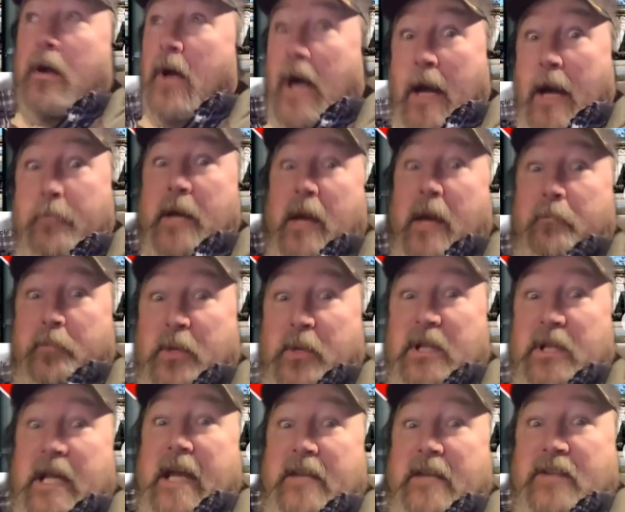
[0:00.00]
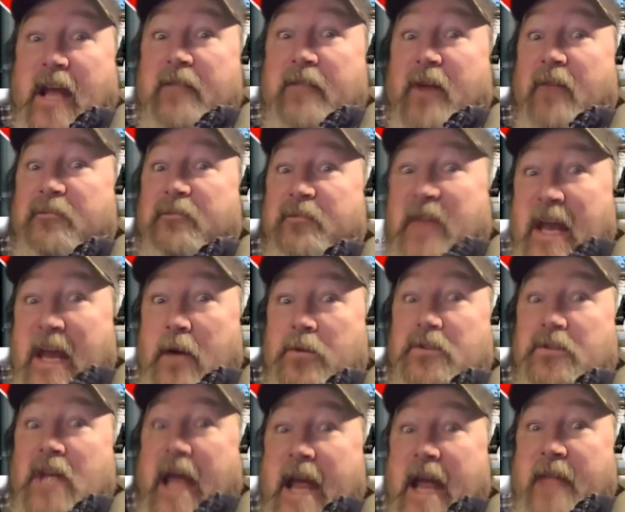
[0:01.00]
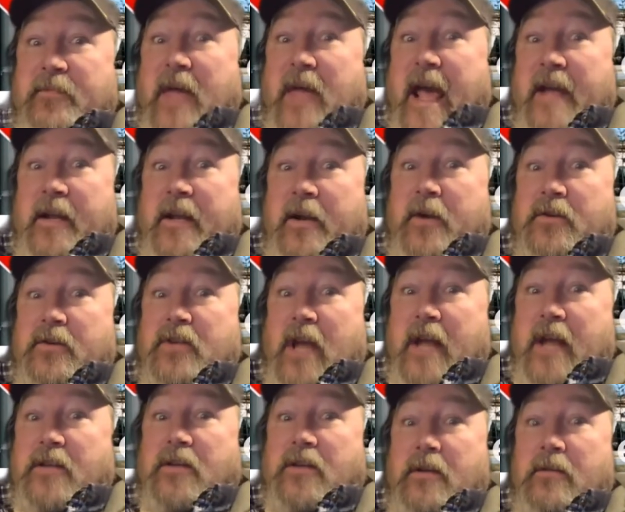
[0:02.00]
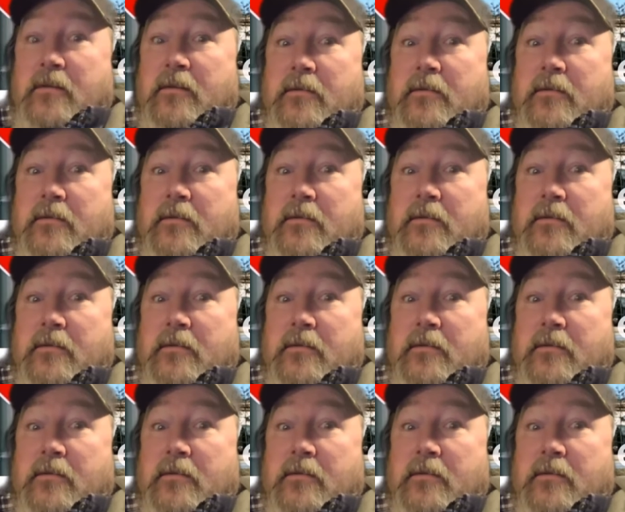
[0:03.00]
I bet police have a field day at that intersection.